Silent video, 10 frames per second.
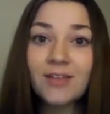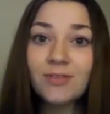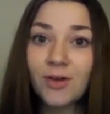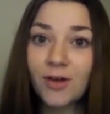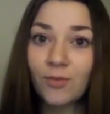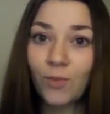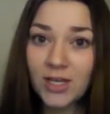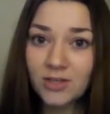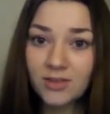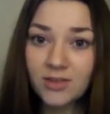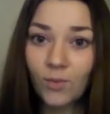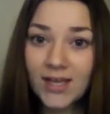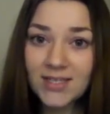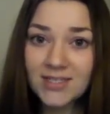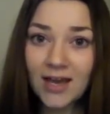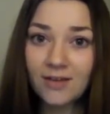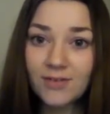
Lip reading: the wait staff